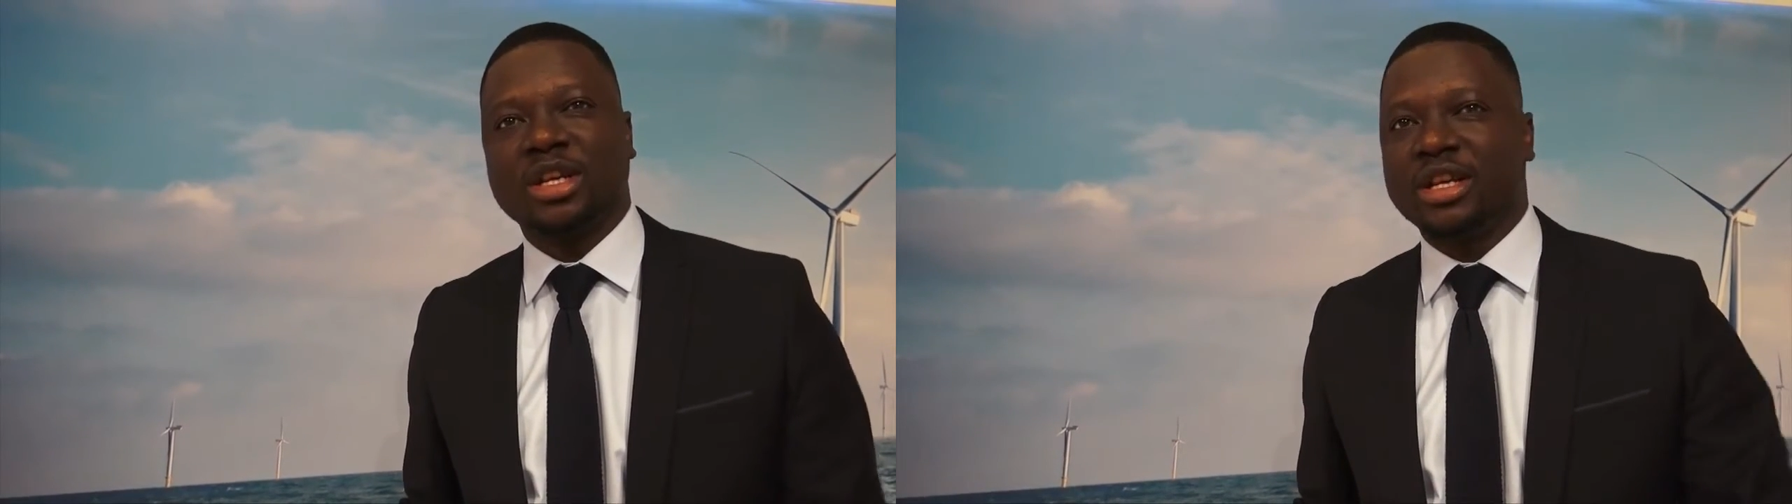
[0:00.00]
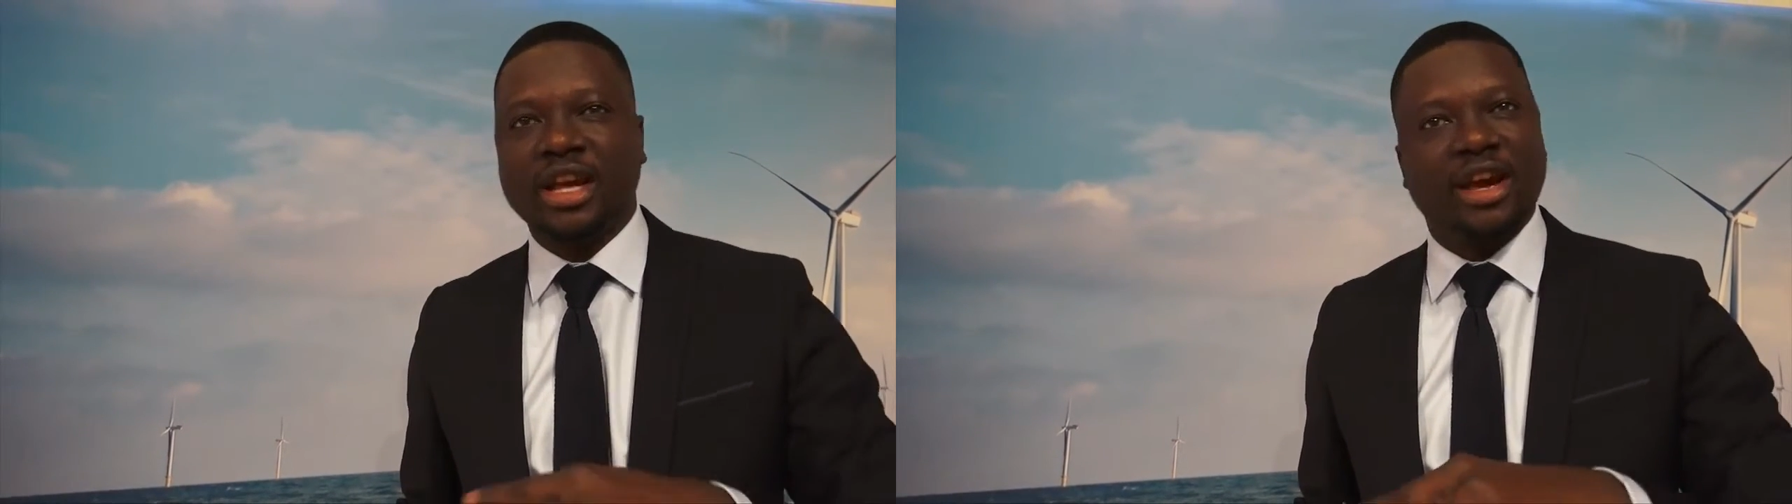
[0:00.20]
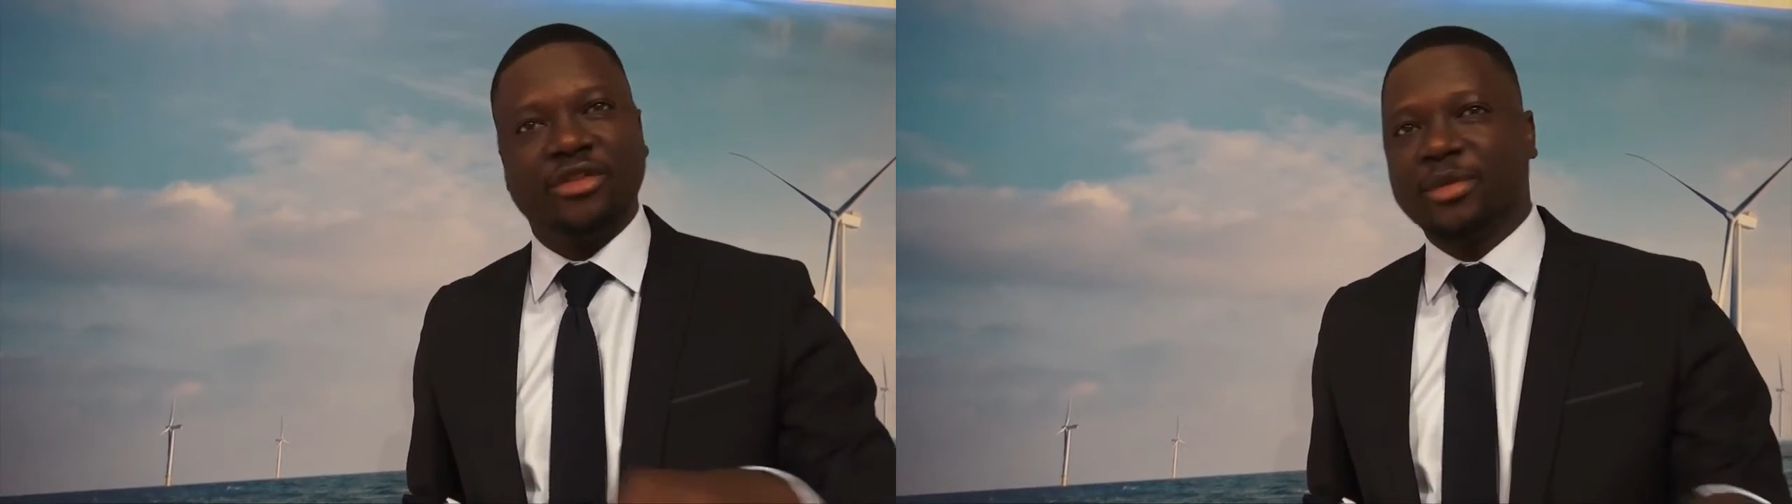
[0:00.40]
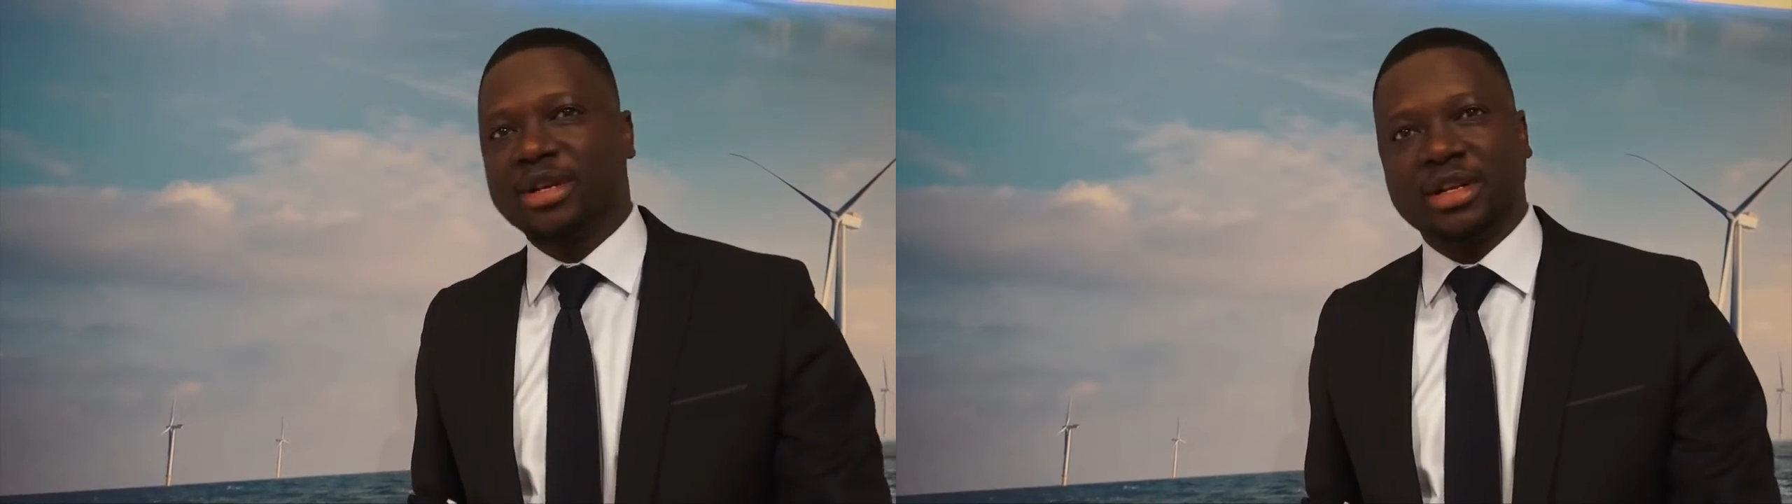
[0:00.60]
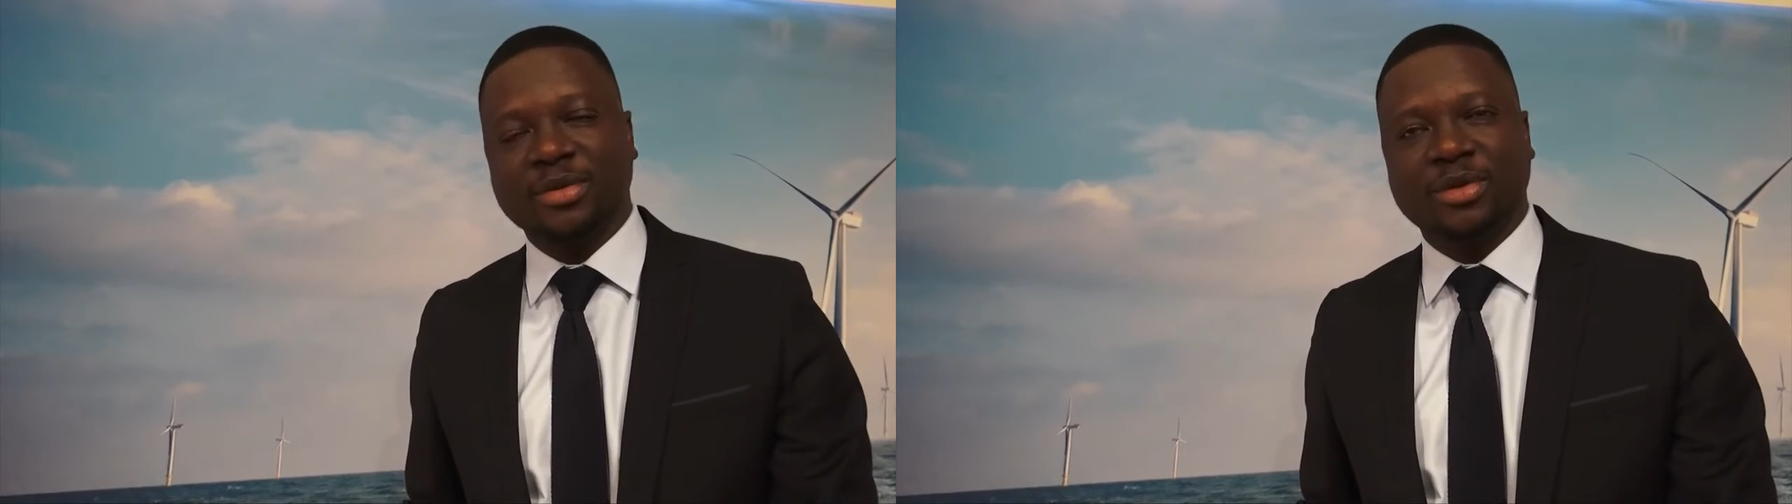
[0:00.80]
And everybody
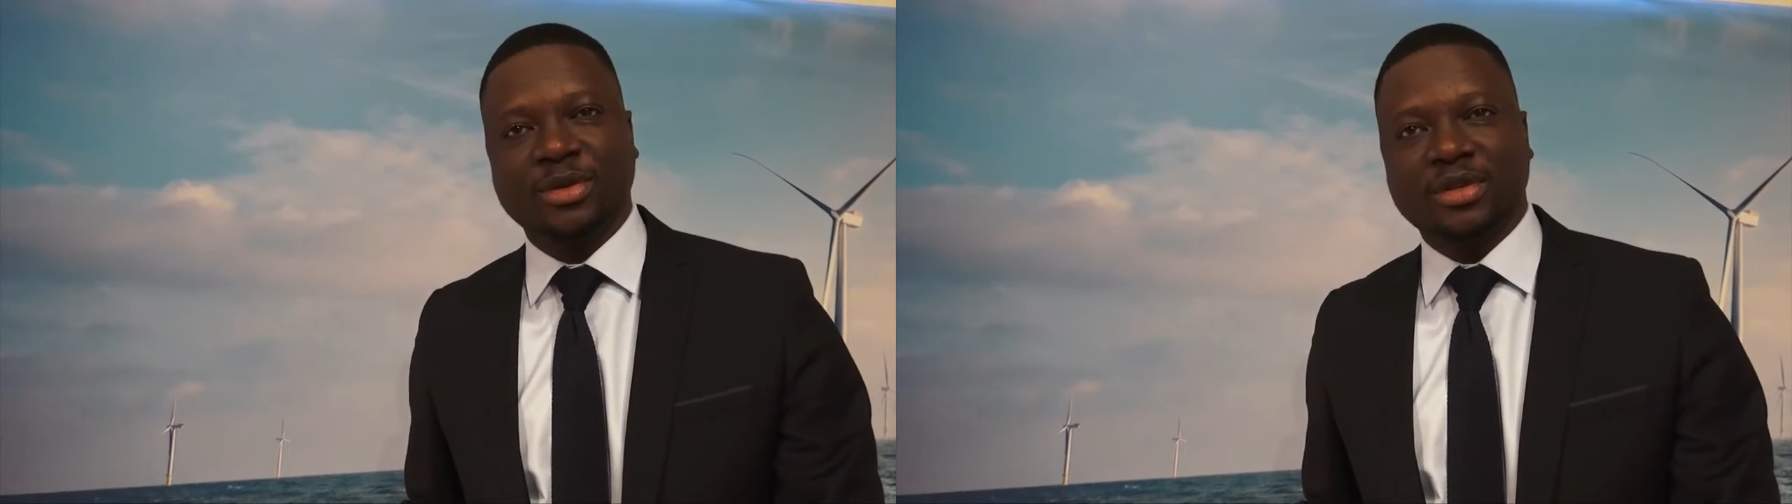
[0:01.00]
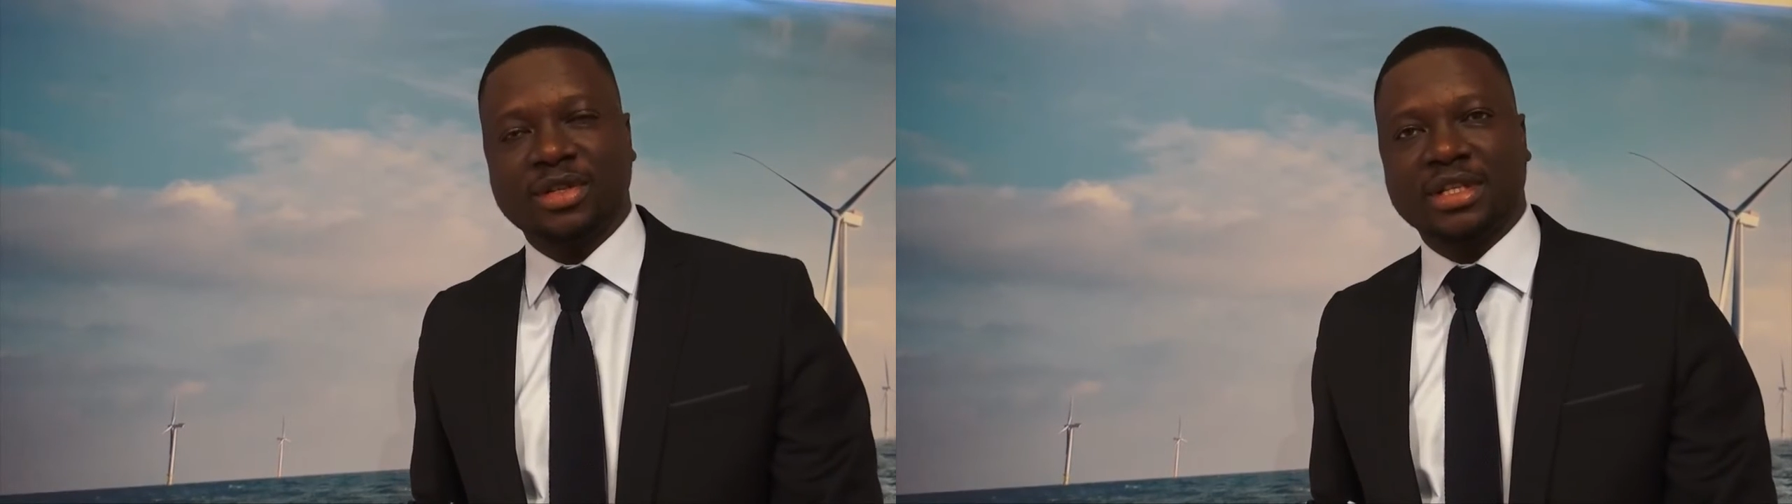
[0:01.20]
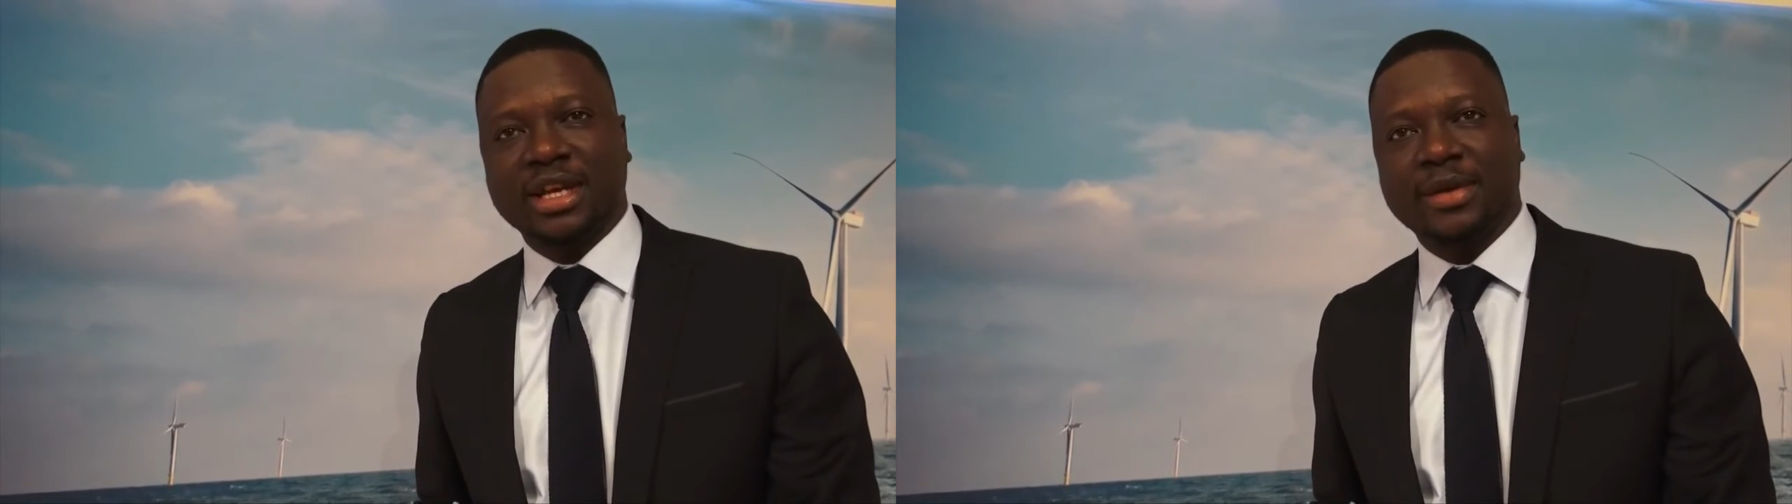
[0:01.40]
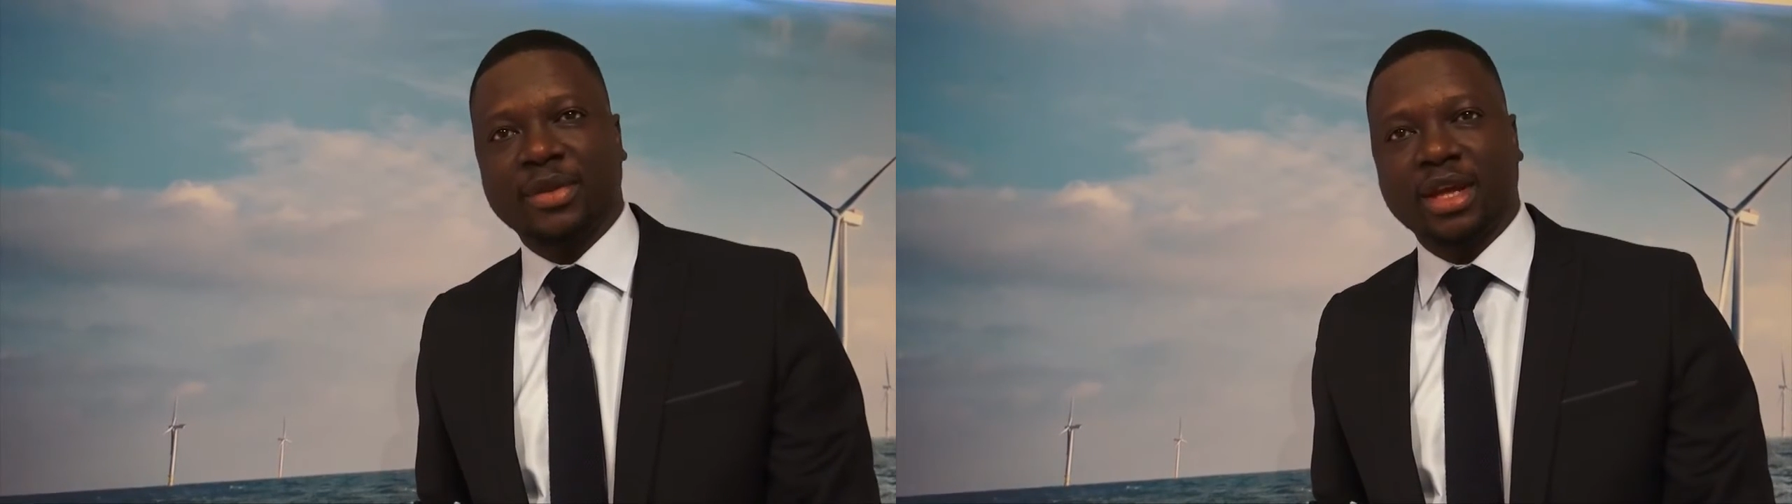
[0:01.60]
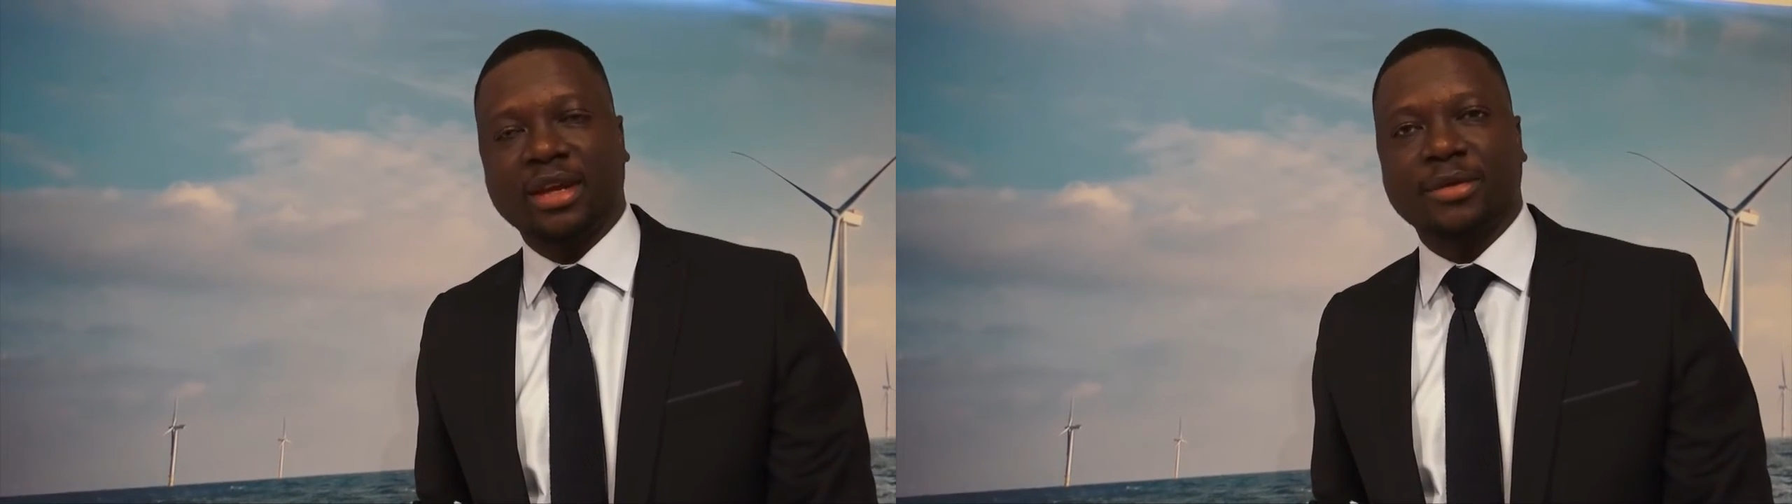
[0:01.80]
in the neighborhood would do the same
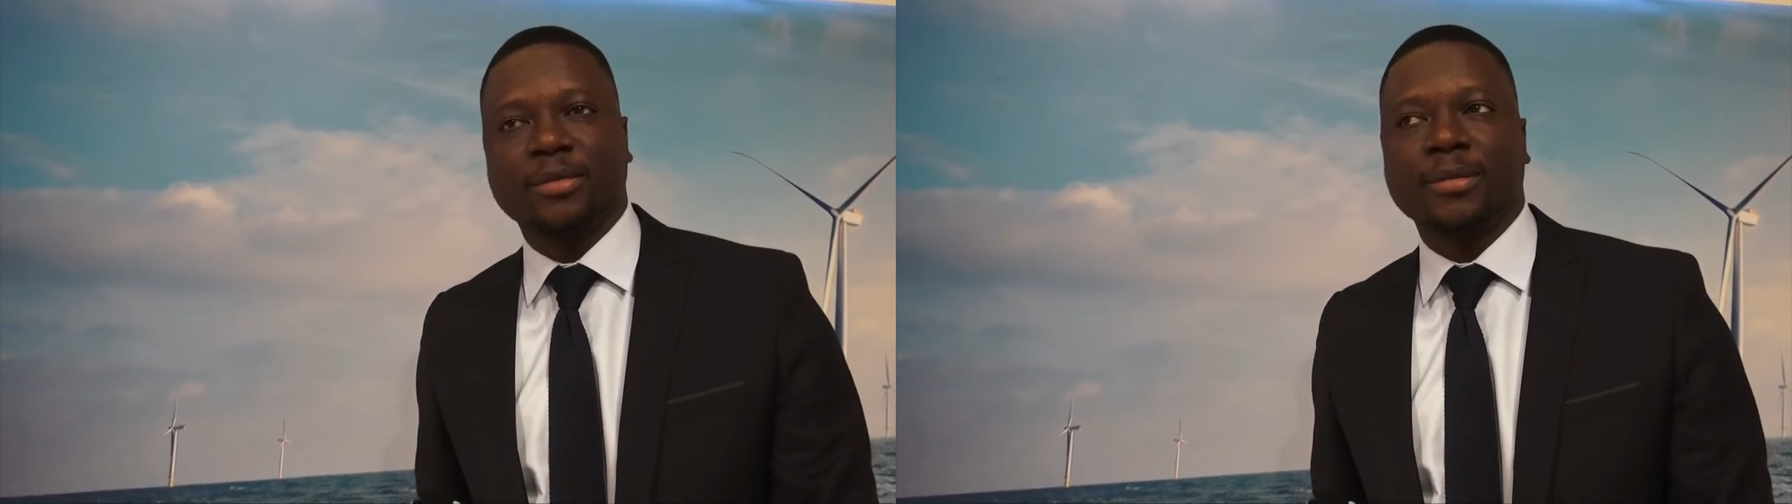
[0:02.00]
thing.